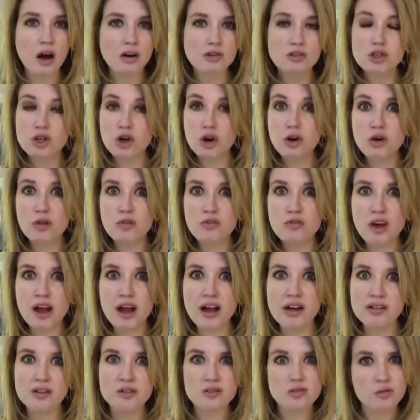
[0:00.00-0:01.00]
Turtle
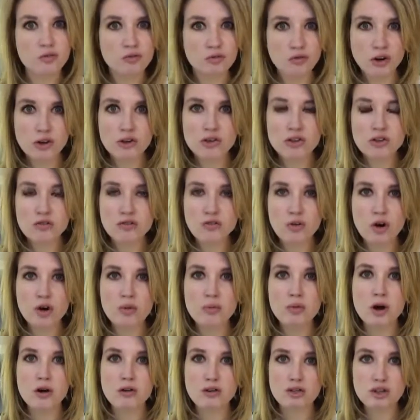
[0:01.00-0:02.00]
fans, first and
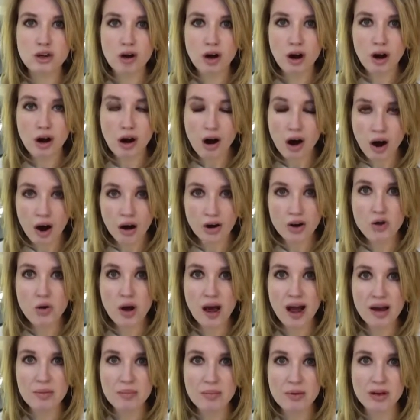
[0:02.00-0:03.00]
foremost, Are you
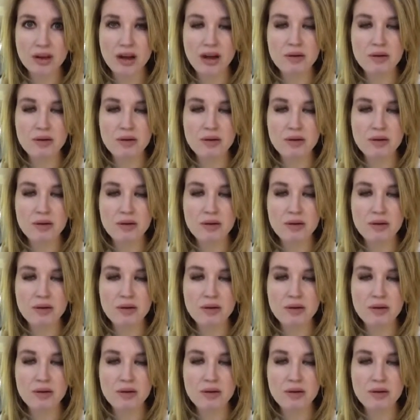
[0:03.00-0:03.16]
happy?